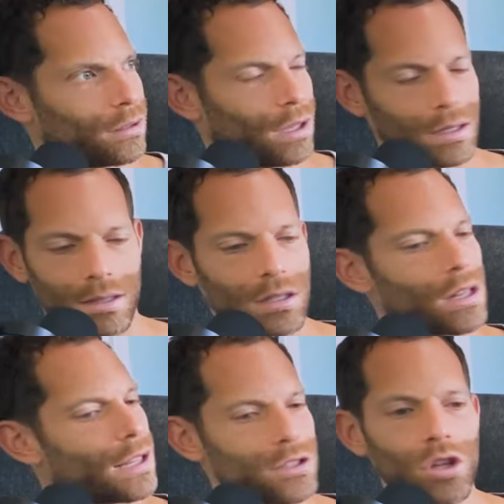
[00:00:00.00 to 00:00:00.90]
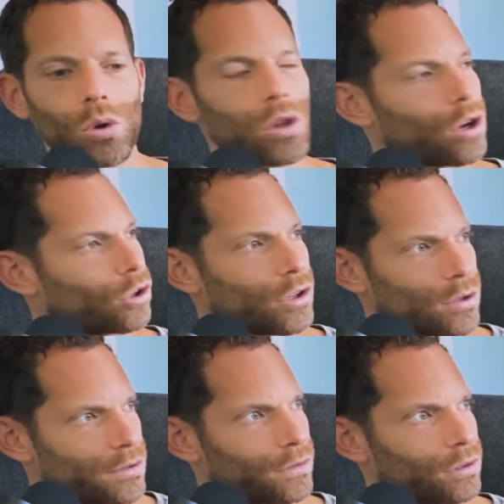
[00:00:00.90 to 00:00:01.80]
it's it's no longer
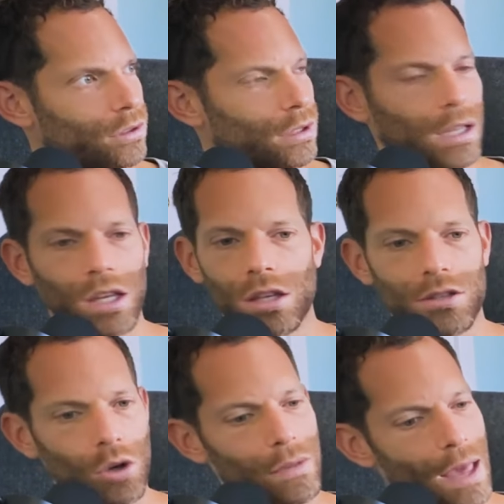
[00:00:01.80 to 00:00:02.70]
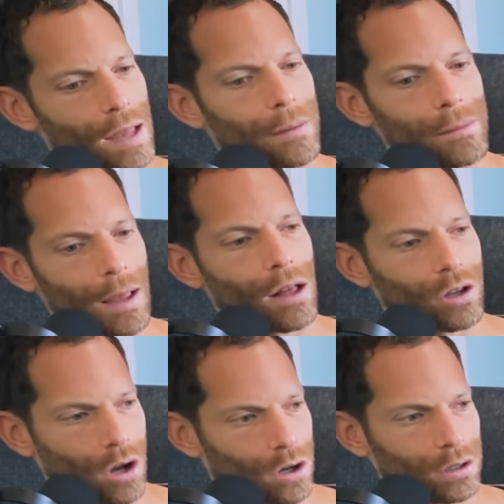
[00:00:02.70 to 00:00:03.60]
useful. Like so, that
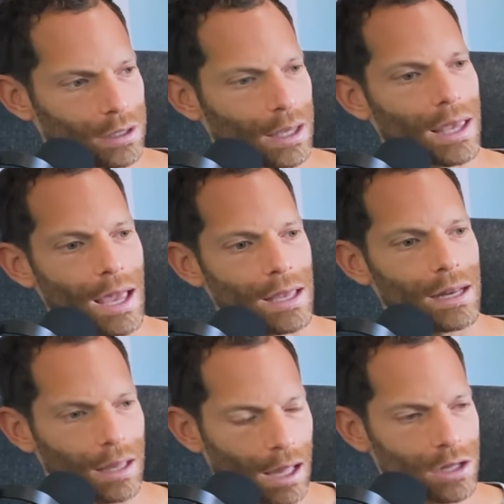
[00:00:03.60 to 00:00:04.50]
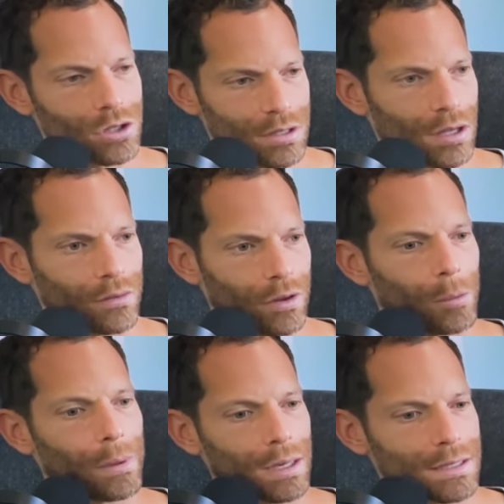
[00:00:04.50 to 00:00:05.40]
alcoholic can't engage in self-help
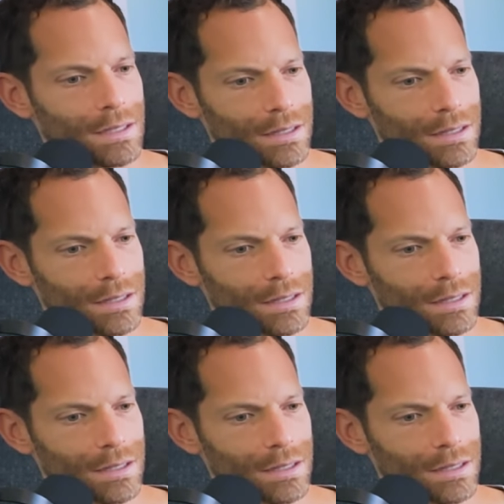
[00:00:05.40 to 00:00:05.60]
because this,